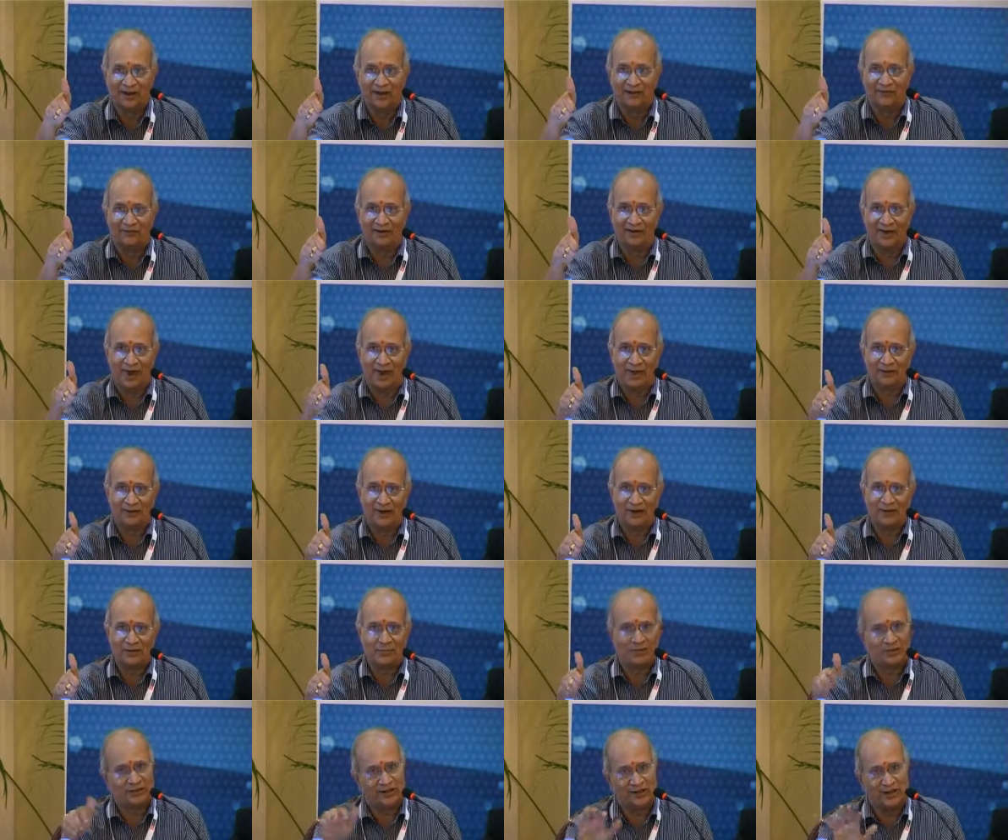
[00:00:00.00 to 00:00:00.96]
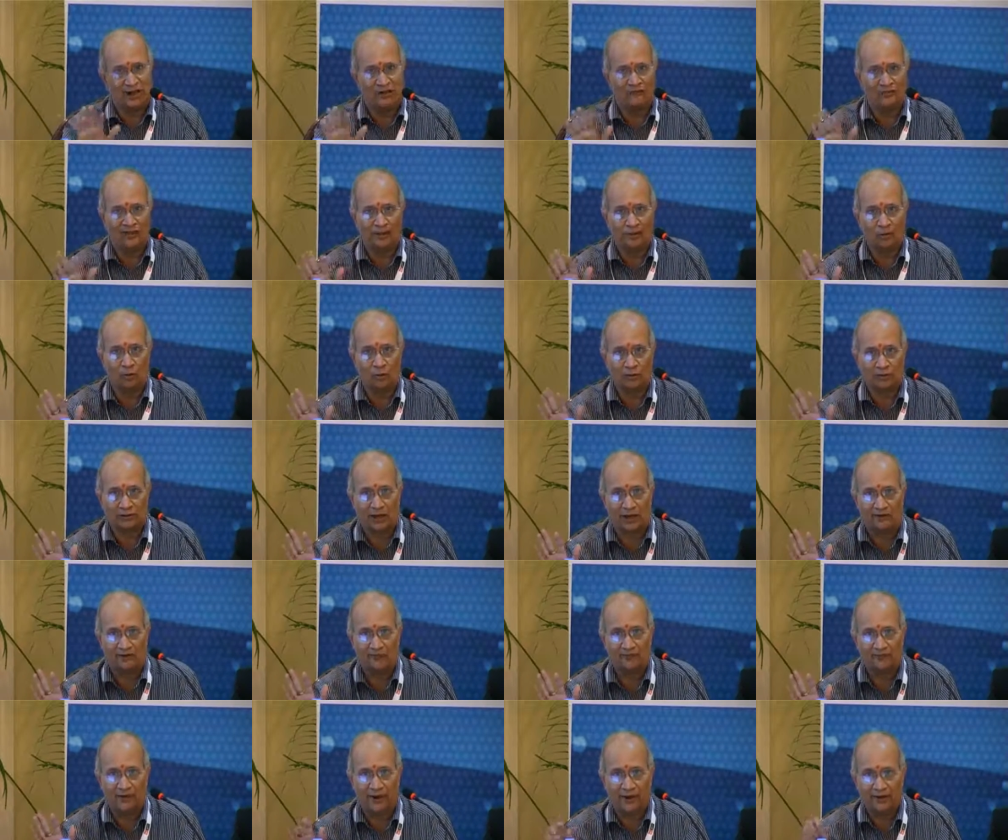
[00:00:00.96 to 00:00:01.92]
When driver is missing, everything goes
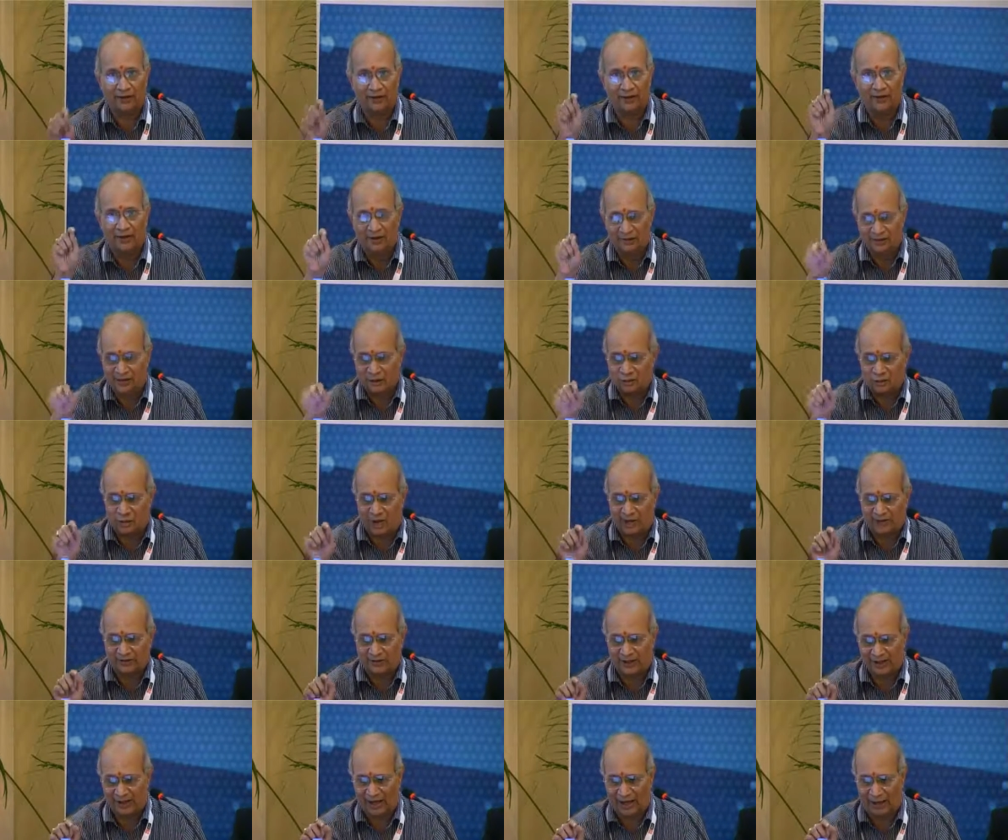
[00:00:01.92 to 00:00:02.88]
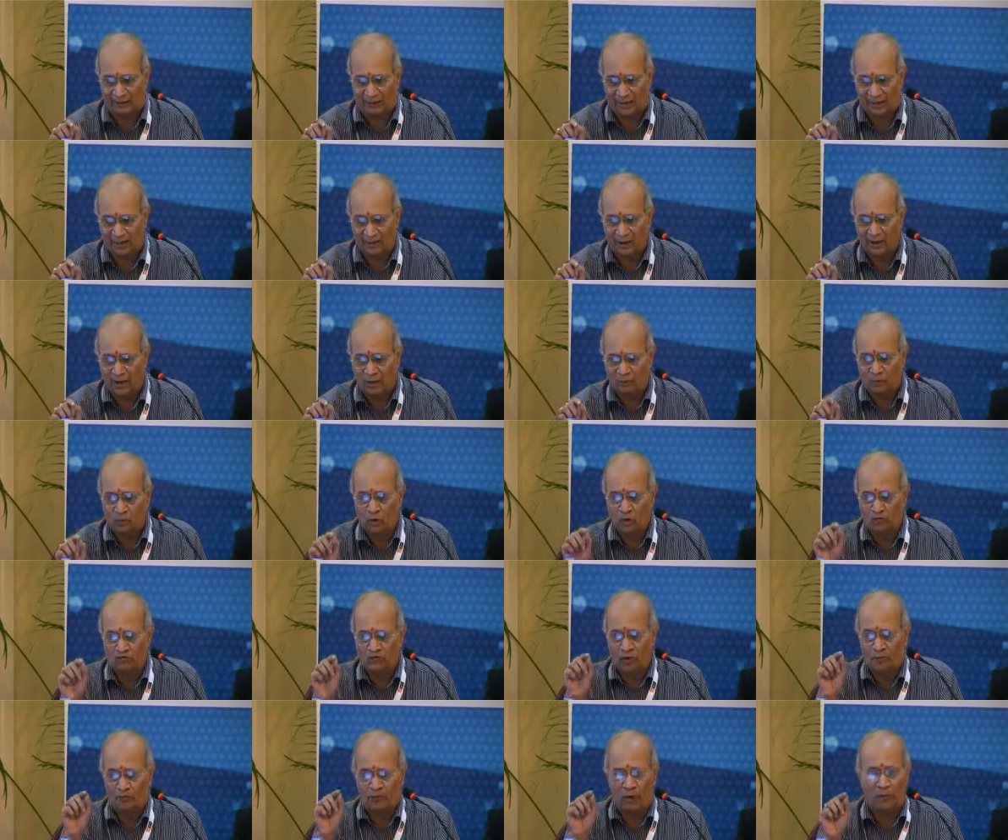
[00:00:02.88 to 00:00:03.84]
off, right? This is what exactly happening.
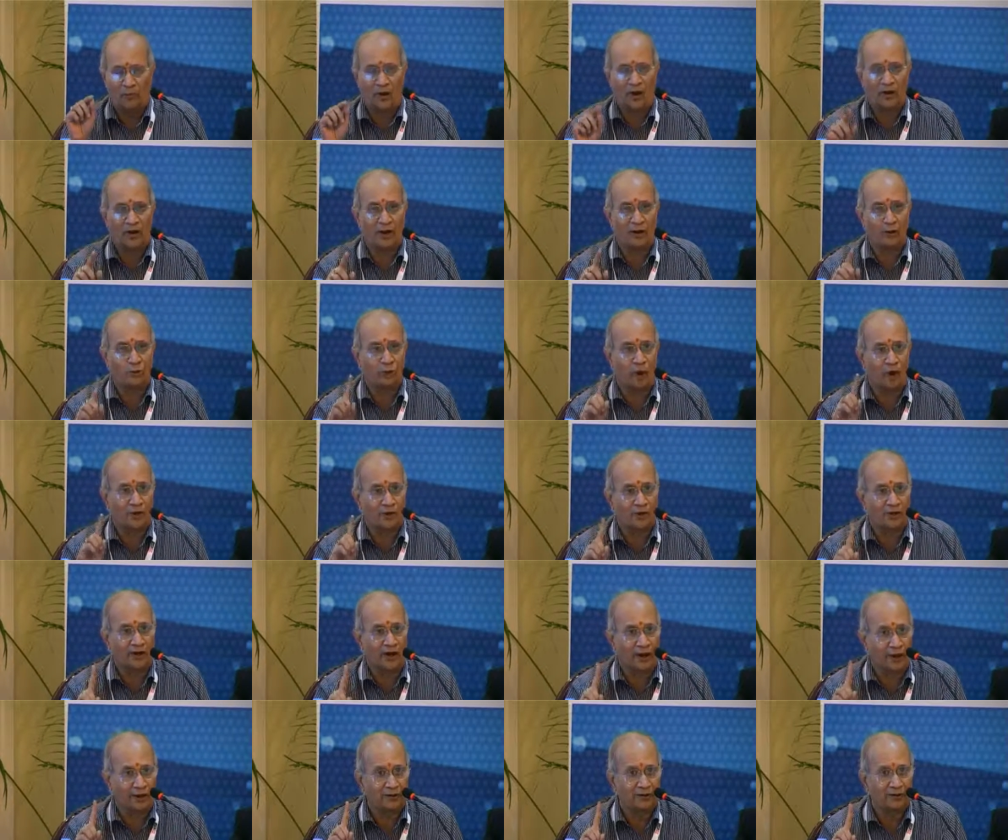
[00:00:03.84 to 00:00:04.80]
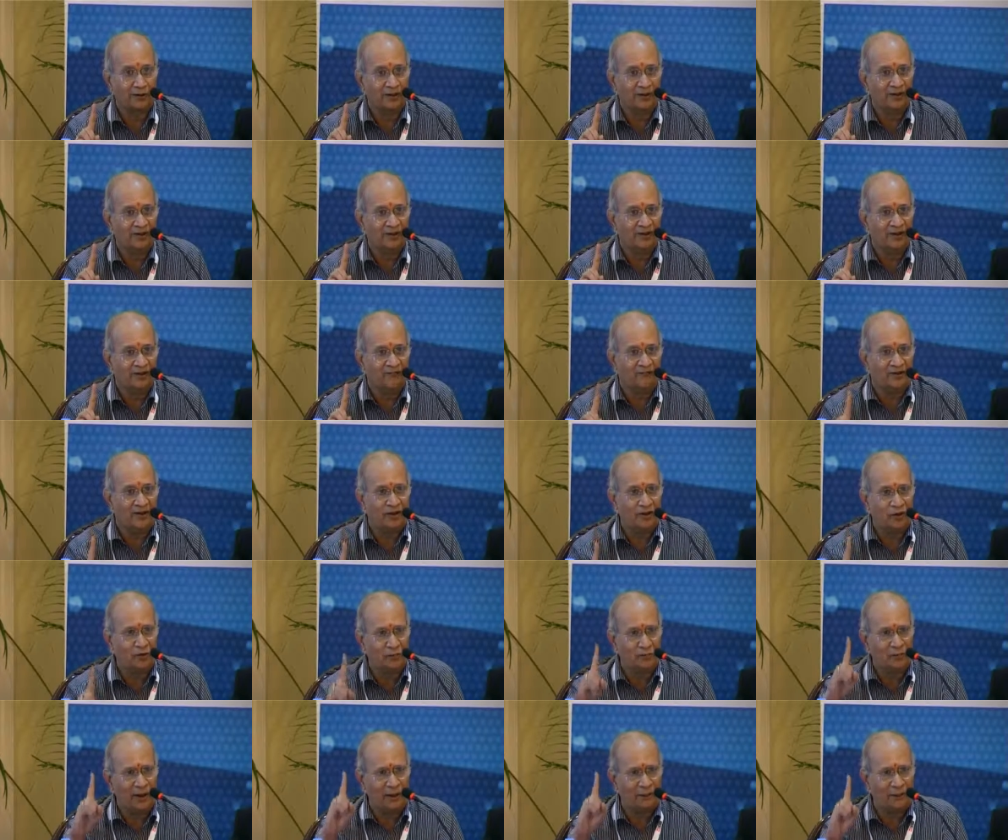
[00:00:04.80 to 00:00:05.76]
Move from democrat to autocrat. When
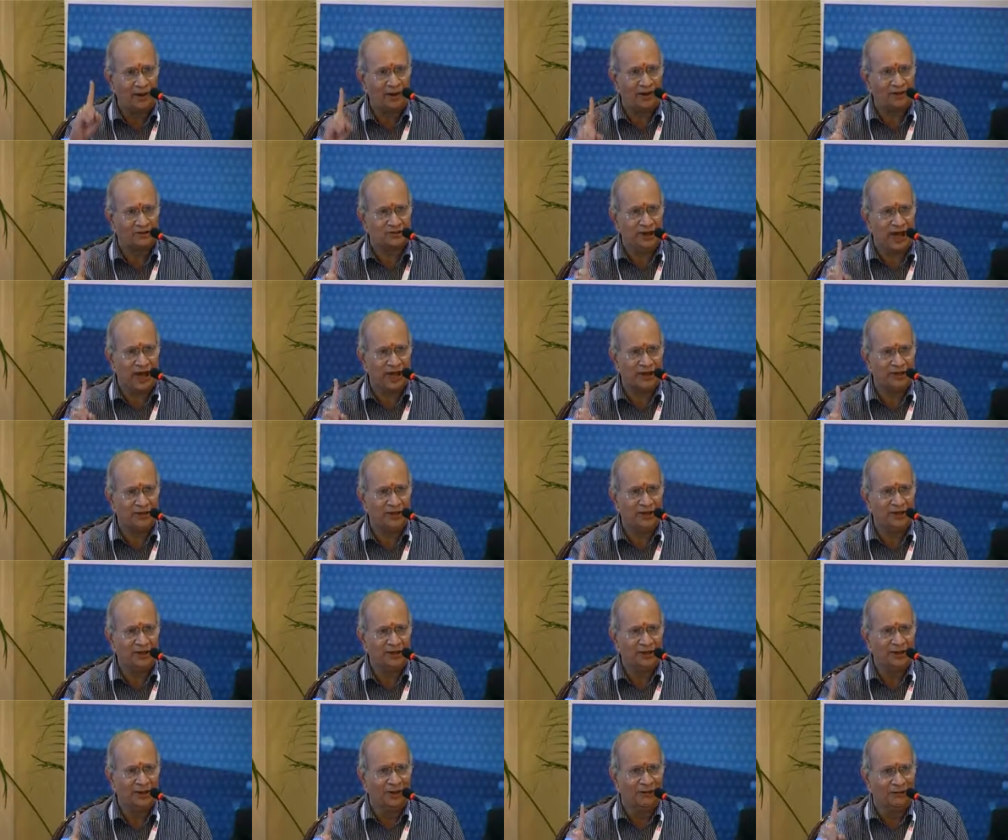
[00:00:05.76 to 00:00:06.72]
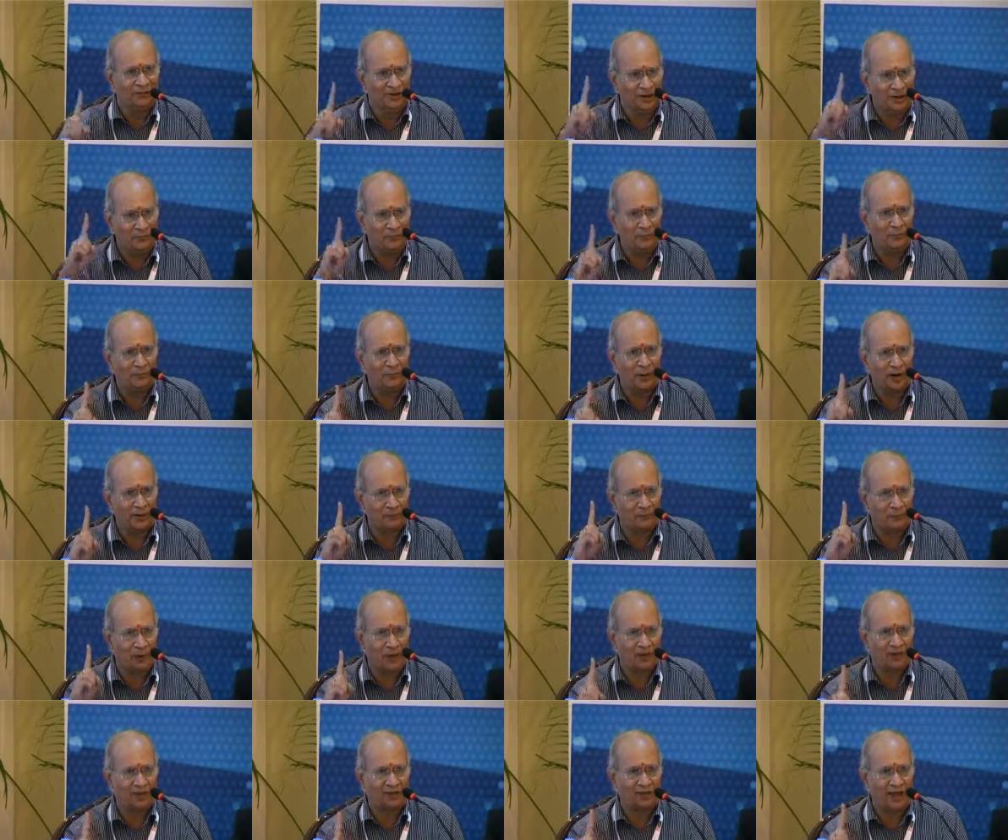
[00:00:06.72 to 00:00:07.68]
you implement a strategy, when you implement a
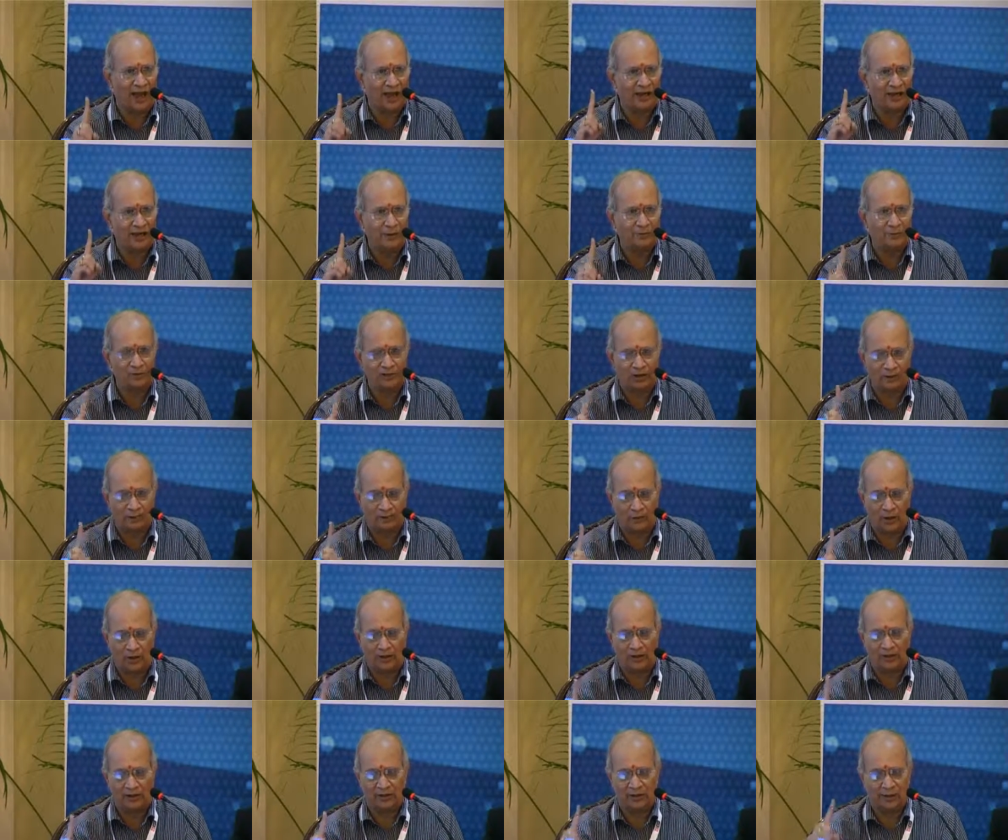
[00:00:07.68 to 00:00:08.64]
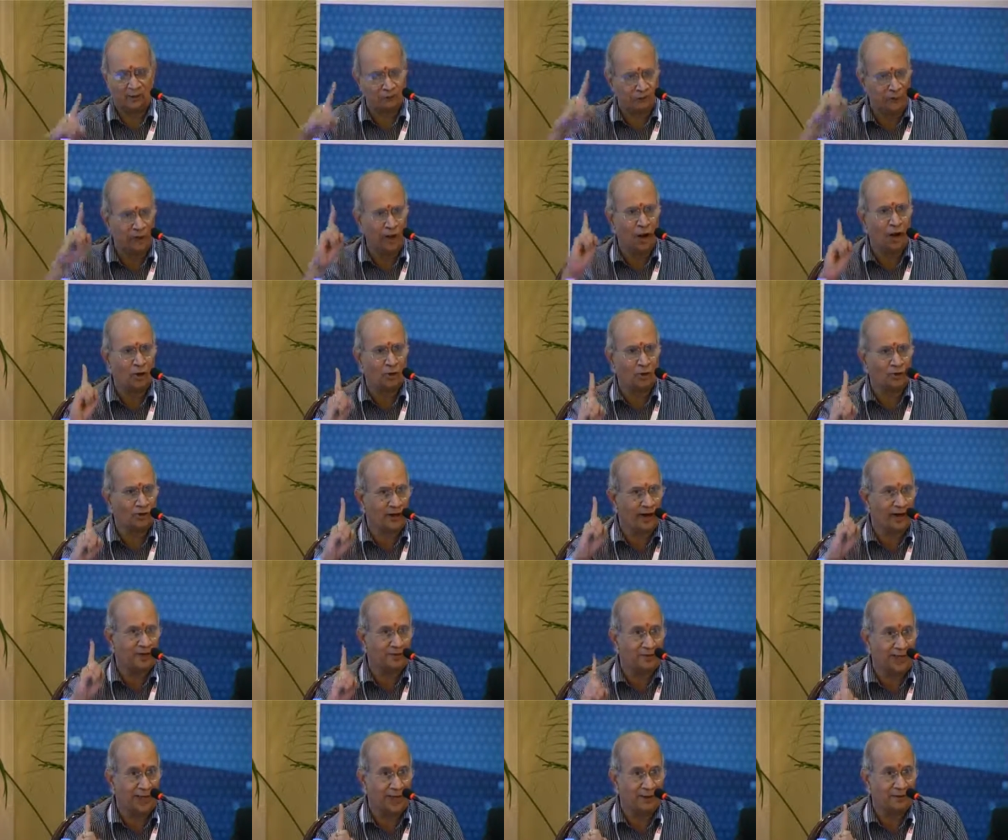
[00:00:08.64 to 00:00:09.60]
project, IT mission project, be
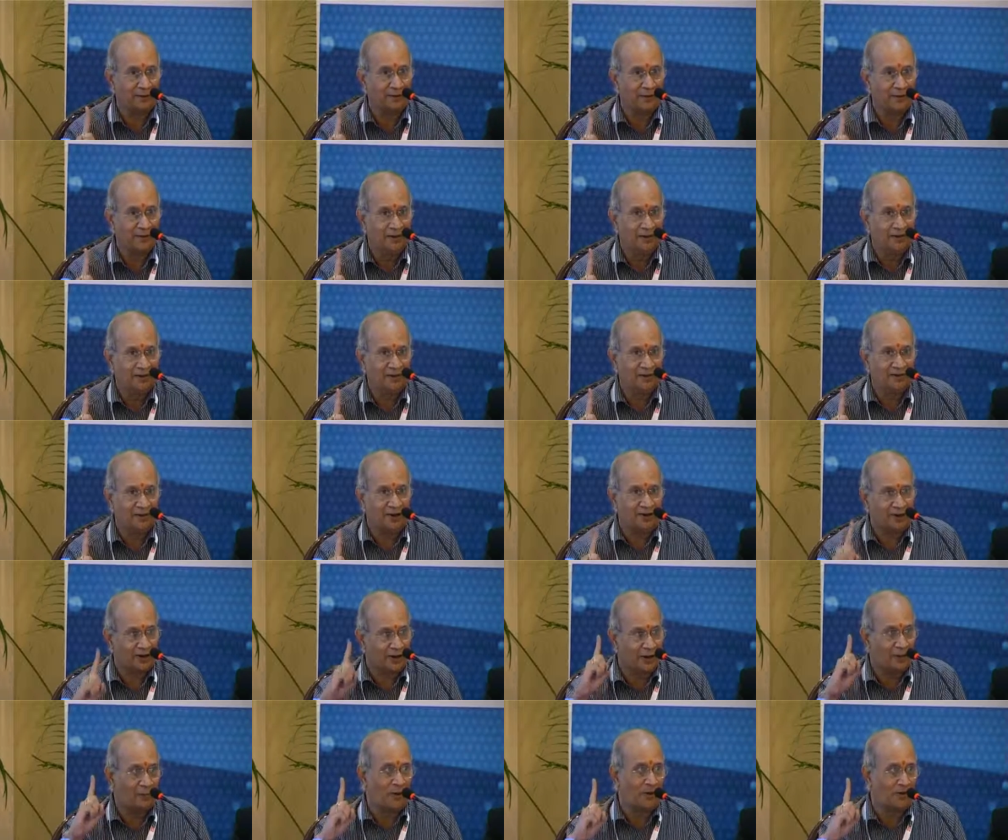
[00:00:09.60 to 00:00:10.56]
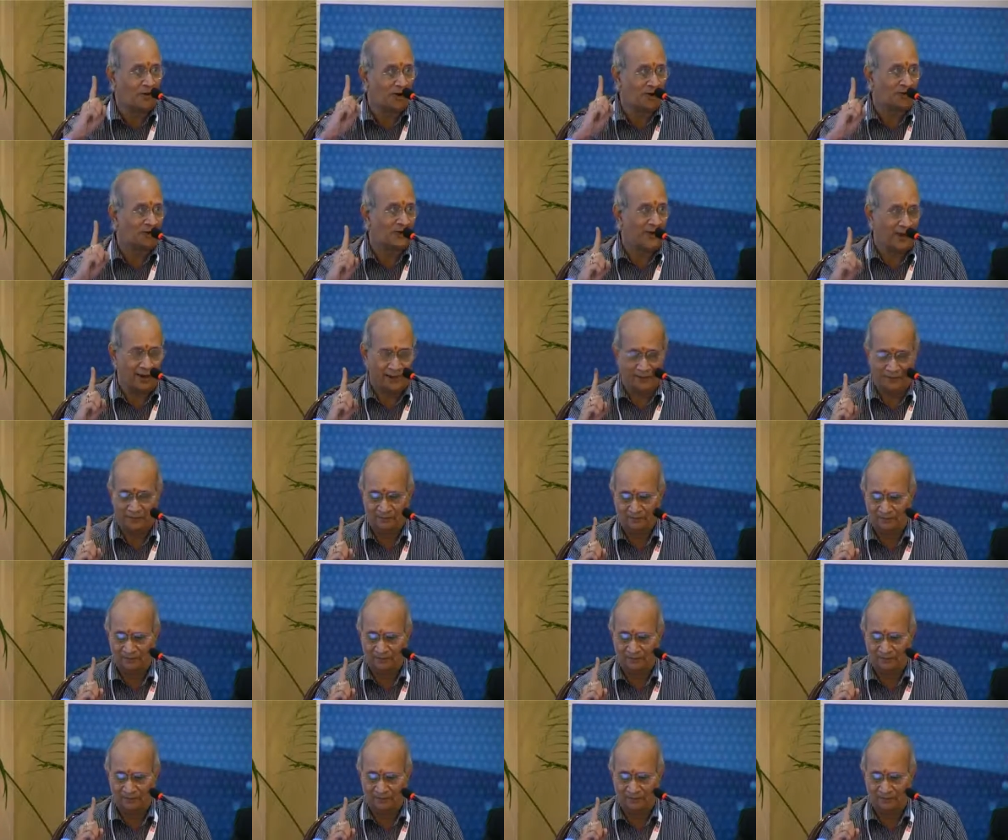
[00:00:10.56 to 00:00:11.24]
autocrat there, not a democrat there.